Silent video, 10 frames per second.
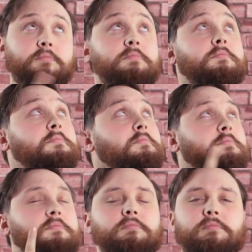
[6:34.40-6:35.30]

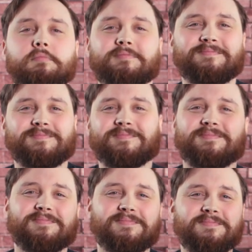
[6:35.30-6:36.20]

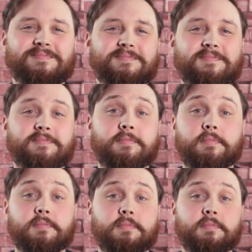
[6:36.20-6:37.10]

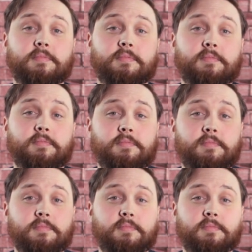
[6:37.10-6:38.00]

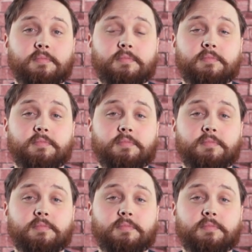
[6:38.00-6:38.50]
(not speaking)